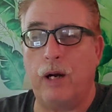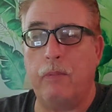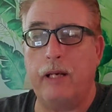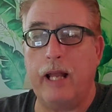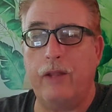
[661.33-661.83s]

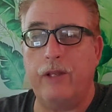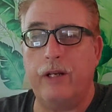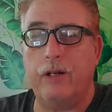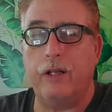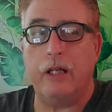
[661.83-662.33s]
property down
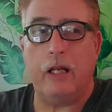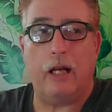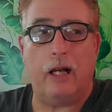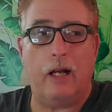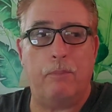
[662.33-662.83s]
here
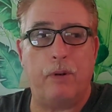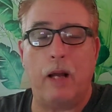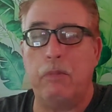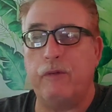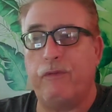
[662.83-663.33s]

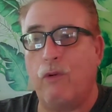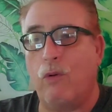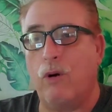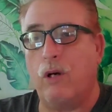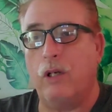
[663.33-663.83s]
probably
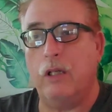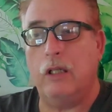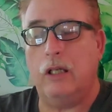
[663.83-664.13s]
for